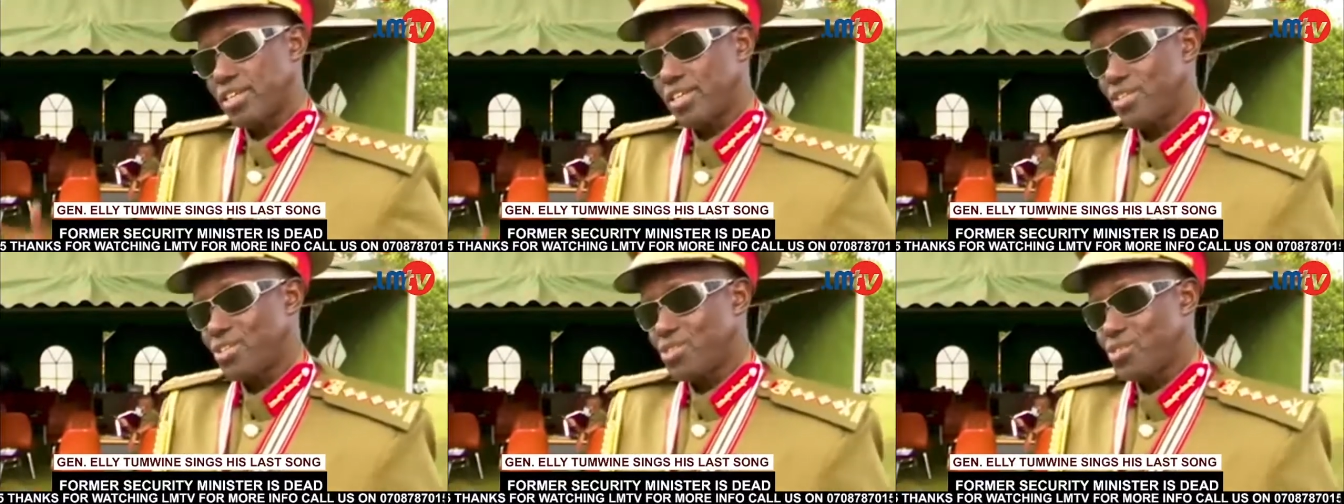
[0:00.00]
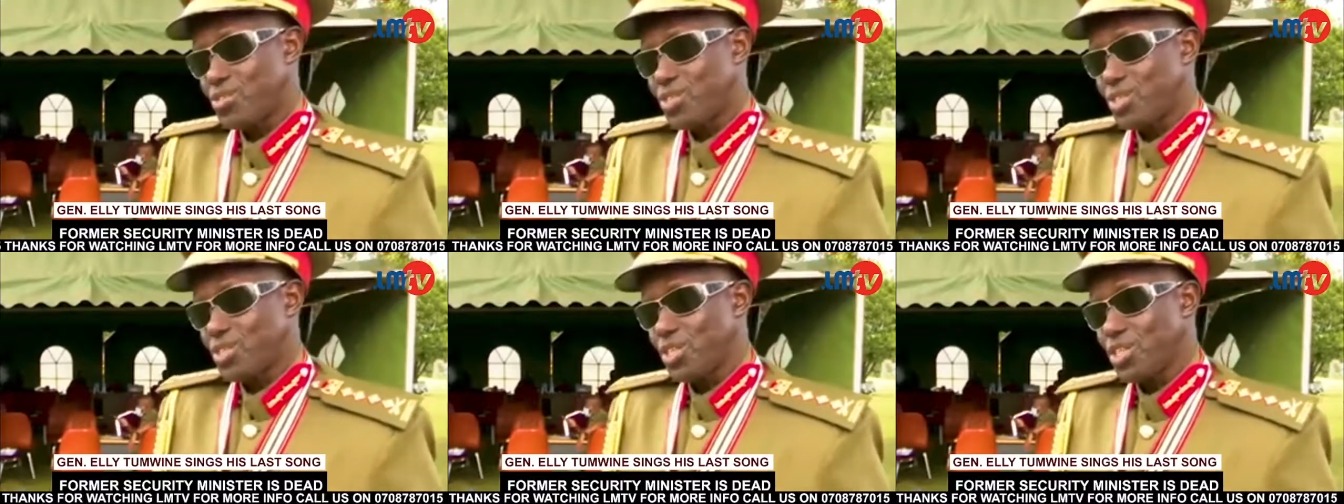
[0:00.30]
you
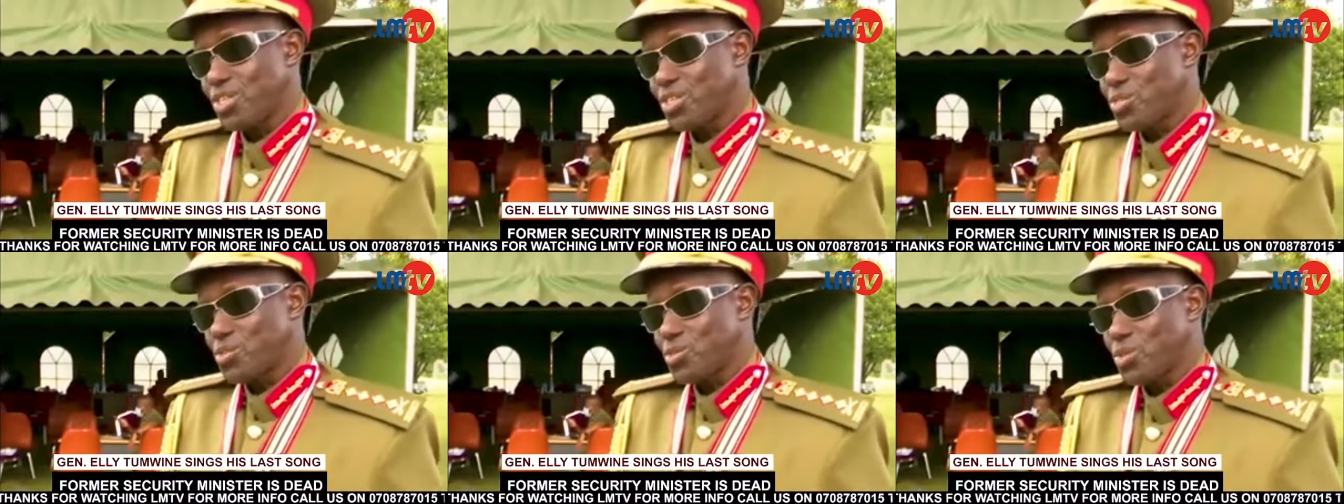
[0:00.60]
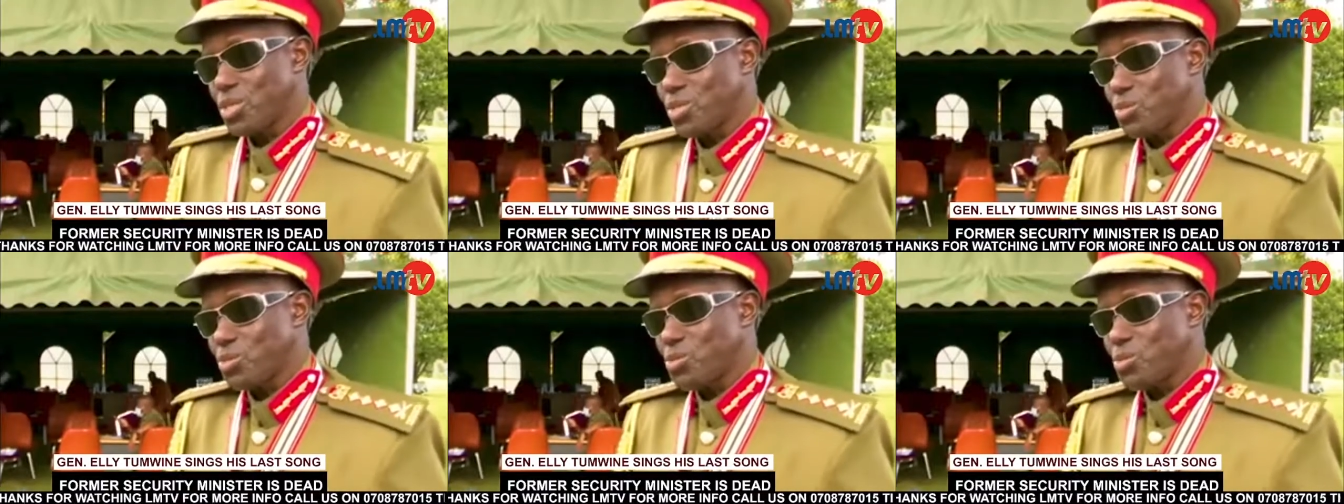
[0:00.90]
see, there is
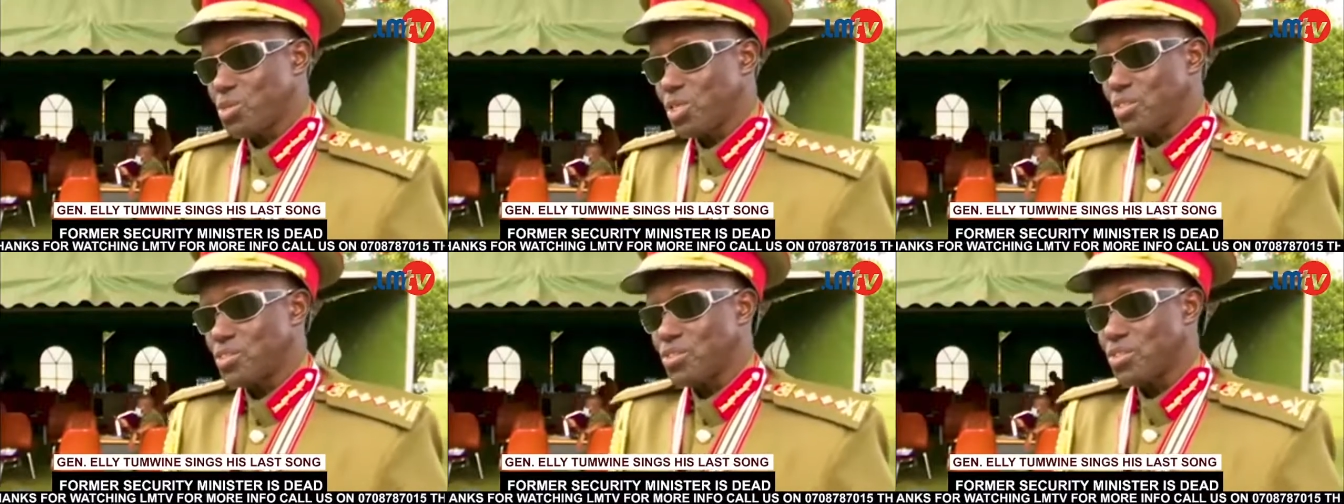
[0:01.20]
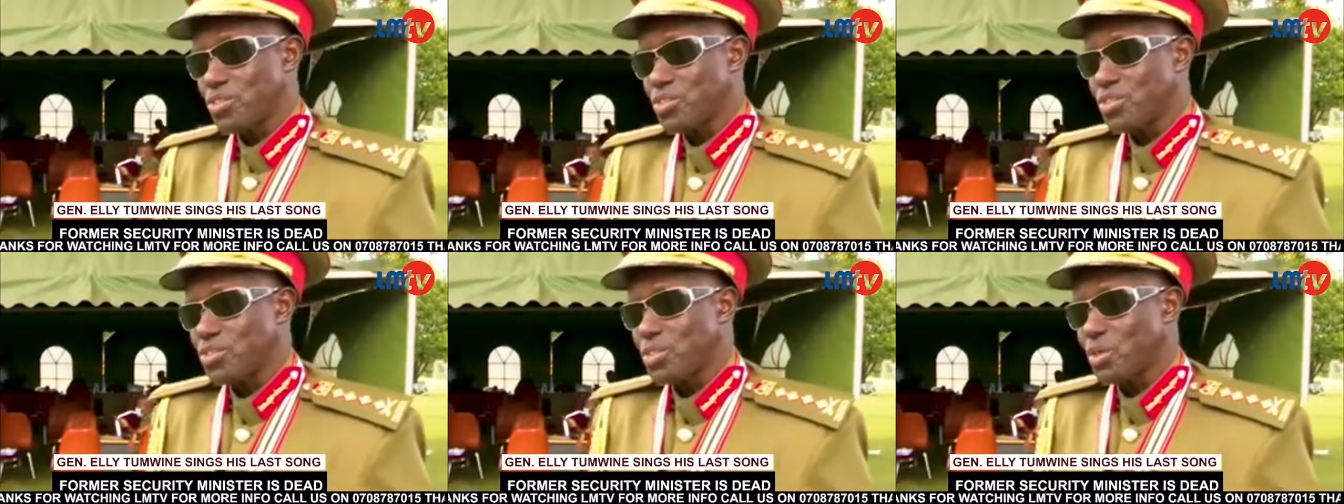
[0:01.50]
when you just
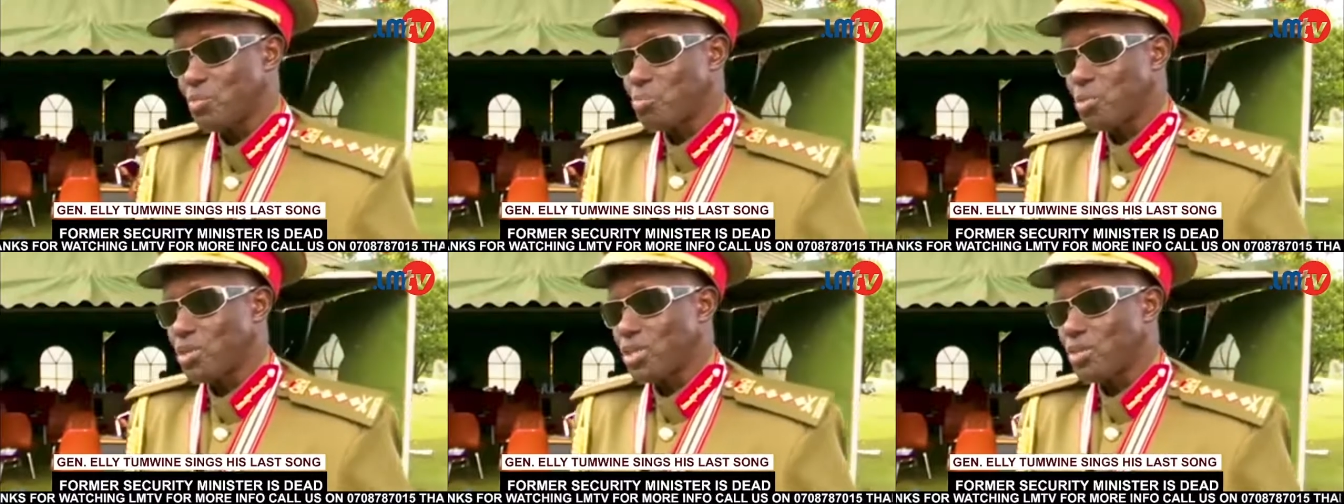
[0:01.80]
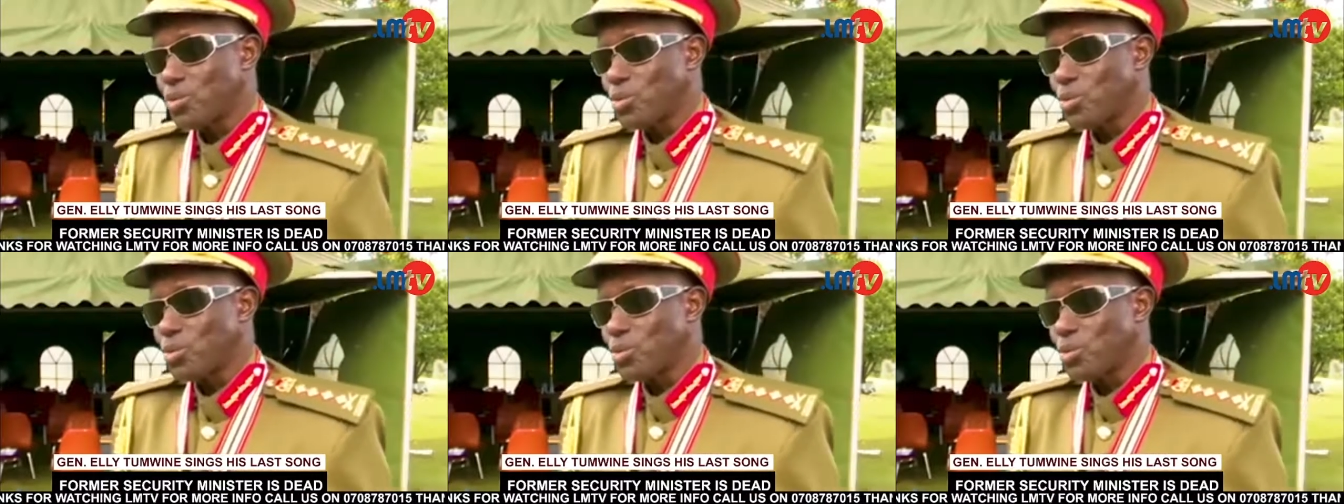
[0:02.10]
disappear,